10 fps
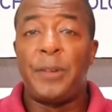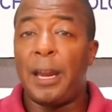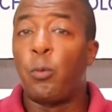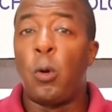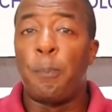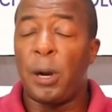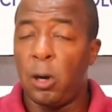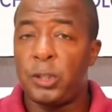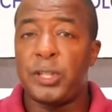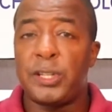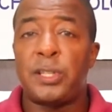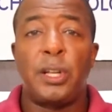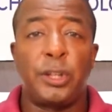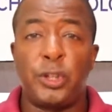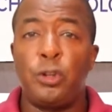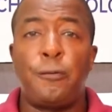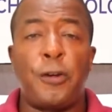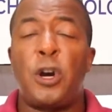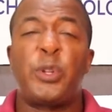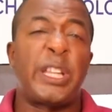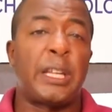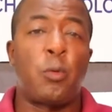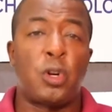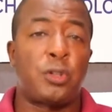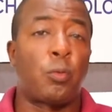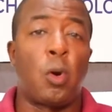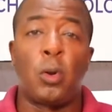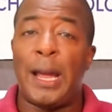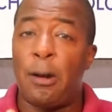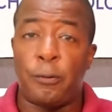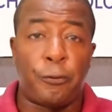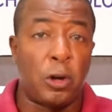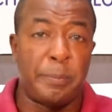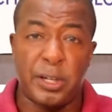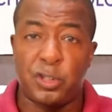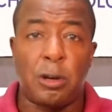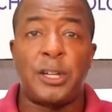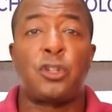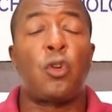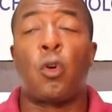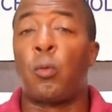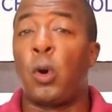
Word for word: they will purchase the new phone that they want to roll out for administration or